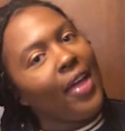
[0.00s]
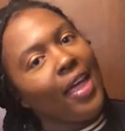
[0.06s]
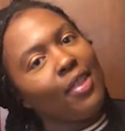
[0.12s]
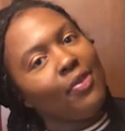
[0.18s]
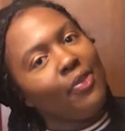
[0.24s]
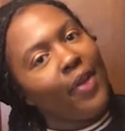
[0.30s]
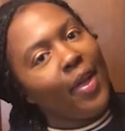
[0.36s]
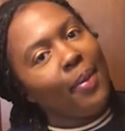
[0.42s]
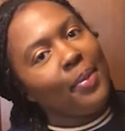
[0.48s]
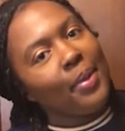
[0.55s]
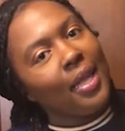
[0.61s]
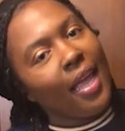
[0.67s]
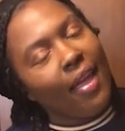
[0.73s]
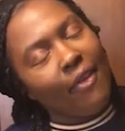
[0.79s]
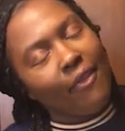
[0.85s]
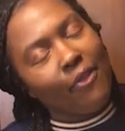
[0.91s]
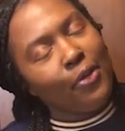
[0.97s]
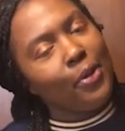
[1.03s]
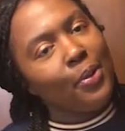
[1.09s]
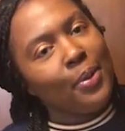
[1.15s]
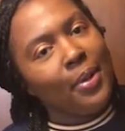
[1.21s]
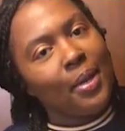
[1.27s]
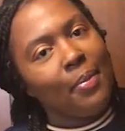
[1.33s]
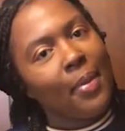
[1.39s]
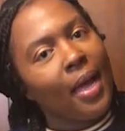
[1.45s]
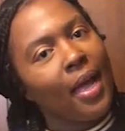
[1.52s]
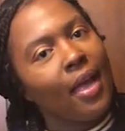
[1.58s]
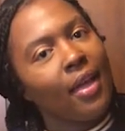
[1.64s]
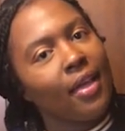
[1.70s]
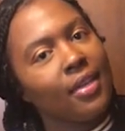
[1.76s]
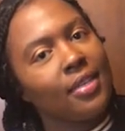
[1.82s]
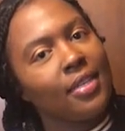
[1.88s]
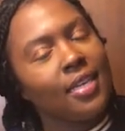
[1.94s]
faith, family, and food in
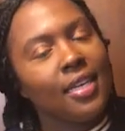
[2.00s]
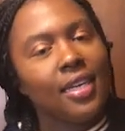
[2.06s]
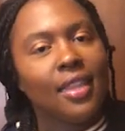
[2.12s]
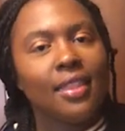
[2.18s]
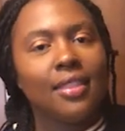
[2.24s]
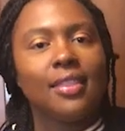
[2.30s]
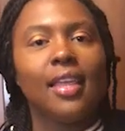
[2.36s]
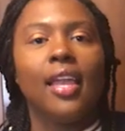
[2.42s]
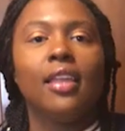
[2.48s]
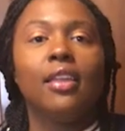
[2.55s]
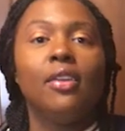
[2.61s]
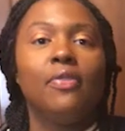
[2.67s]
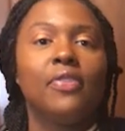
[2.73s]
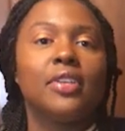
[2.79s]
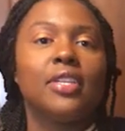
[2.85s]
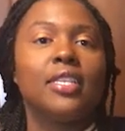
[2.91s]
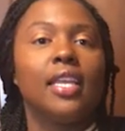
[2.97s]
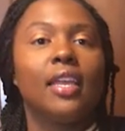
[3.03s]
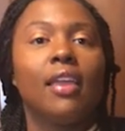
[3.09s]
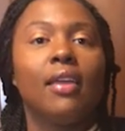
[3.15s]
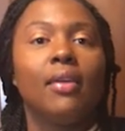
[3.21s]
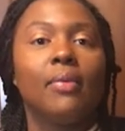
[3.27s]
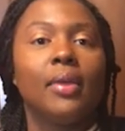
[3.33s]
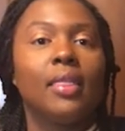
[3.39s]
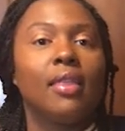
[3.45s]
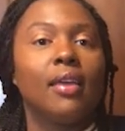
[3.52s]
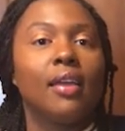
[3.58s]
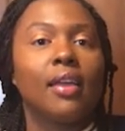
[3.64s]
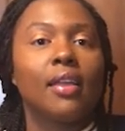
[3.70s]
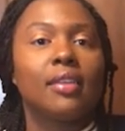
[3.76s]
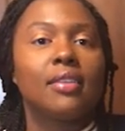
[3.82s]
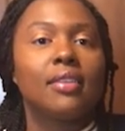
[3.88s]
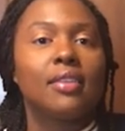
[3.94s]
mind. Thank you for sticking with
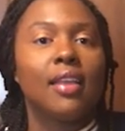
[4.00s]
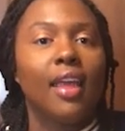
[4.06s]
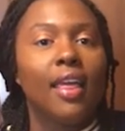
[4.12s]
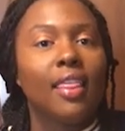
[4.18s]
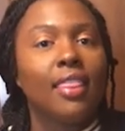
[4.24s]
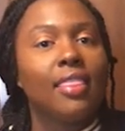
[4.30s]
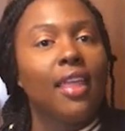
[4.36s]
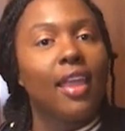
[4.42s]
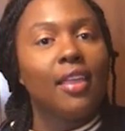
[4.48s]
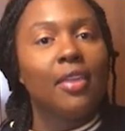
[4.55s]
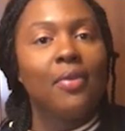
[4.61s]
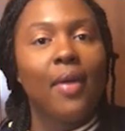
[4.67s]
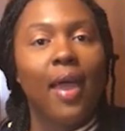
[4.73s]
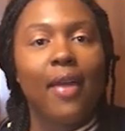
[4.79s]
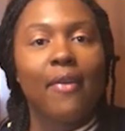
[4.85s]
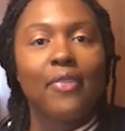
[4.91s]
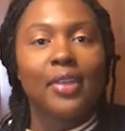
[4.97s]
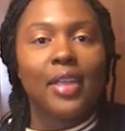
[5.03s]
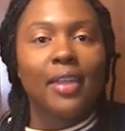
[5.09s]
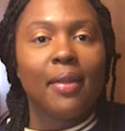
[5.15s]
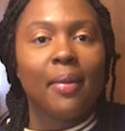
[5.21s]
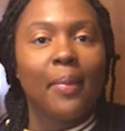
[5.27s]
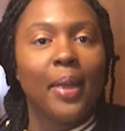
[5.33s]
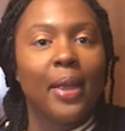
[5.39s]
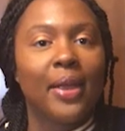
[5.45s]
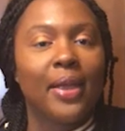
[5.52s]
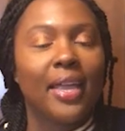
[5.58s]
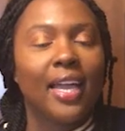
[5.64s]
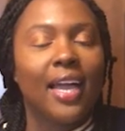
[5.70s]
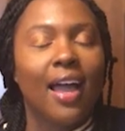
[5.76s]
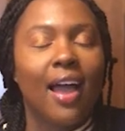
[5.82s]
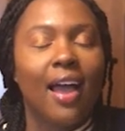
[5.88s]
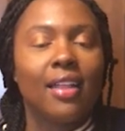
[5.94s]
us. Thank you, African
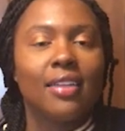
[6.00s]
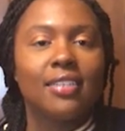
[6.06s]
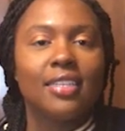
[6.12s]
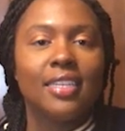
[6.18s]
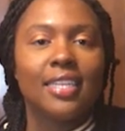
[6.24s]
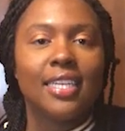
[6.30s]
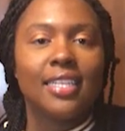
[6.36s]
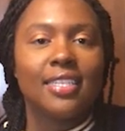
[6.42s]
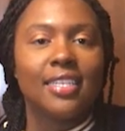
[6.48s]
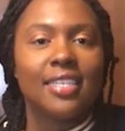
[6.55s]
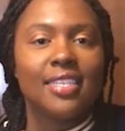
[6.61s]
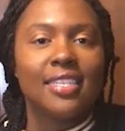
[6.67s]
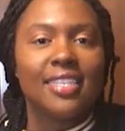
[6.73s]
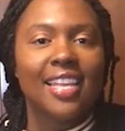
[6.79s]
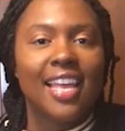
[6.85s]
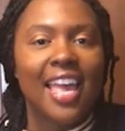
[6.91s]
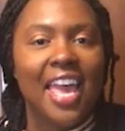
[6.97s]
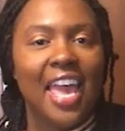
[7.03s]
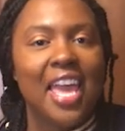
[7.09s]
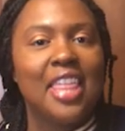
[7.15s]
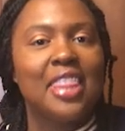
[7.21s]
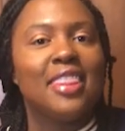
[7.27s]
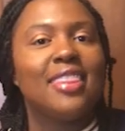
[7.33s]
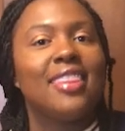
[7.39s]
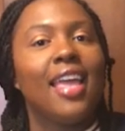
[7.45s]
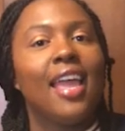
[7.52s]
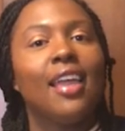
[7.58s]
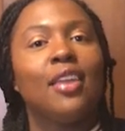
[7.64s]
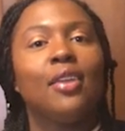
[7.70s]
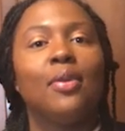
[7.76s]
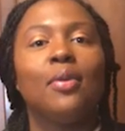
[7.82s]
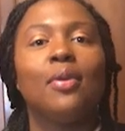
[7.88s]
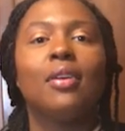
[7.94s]
American College Allegiance. And
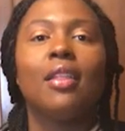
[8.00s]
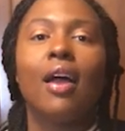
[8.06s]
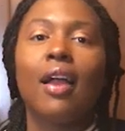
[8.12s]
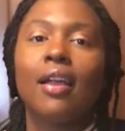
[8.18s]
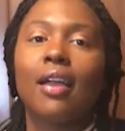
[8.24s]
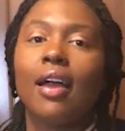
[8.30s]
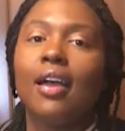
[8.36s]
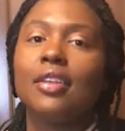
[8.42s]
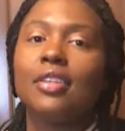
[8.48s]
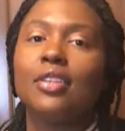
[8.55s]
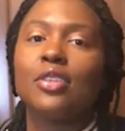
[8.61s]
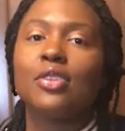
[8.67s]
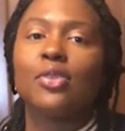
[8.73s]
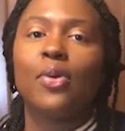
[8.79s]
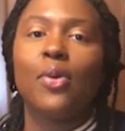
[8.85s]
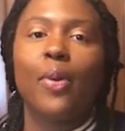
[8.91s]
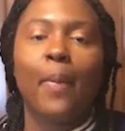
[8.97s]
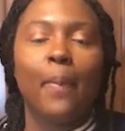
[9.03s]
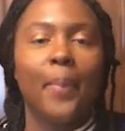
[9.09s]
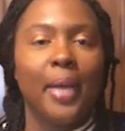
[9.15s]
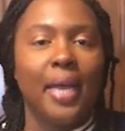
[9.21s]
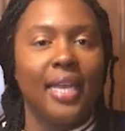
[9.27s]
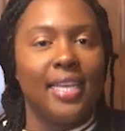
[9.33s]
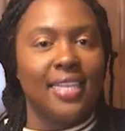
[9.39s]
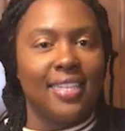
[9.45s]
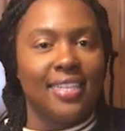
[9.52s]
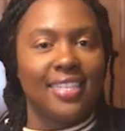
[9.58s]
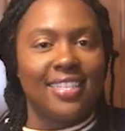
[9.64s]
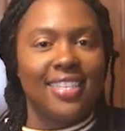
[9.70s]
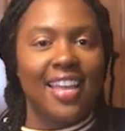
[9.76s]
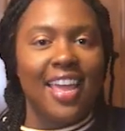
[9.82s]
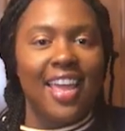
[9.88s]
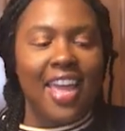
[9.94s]
thank you,
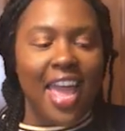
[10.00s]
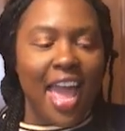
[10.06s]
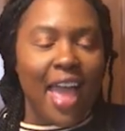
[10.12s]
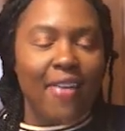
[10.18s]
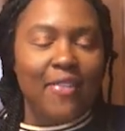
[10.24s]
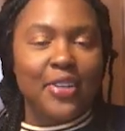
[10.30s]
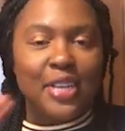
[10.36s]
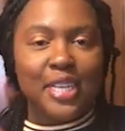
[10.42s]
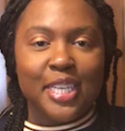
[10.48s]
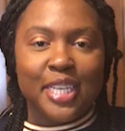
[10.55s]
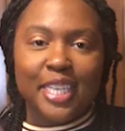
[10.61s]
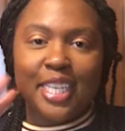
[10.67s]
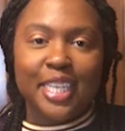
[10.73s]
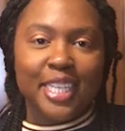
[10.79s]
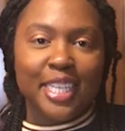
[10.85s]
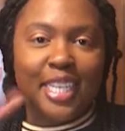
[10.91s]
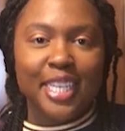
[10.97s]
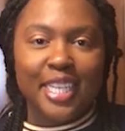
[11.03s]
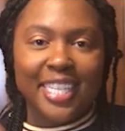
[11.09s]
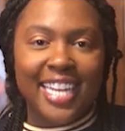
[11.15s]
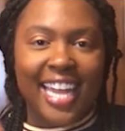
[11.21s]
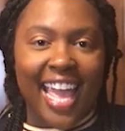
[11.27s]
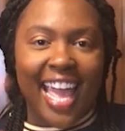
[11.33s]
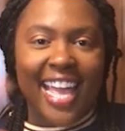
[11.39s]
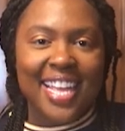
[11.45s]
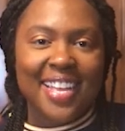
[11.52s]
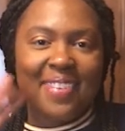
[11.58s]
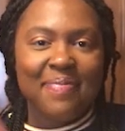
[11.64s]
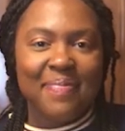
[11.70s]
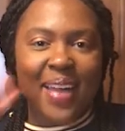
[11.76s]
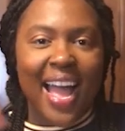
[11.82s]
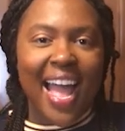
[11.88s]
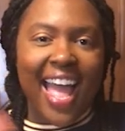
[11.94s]
Clark_Buttons. Have a good day.
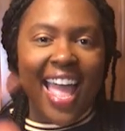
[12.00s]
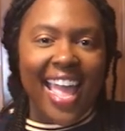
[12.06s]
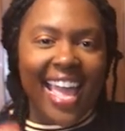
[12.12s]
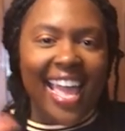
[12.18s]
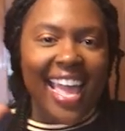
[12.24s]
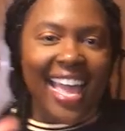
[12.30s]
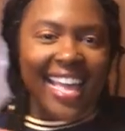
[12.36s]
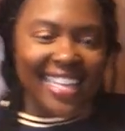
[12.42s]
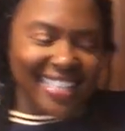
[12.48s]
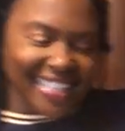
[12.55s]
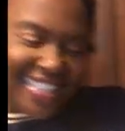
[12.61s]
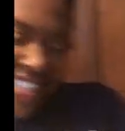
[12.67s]
Bye.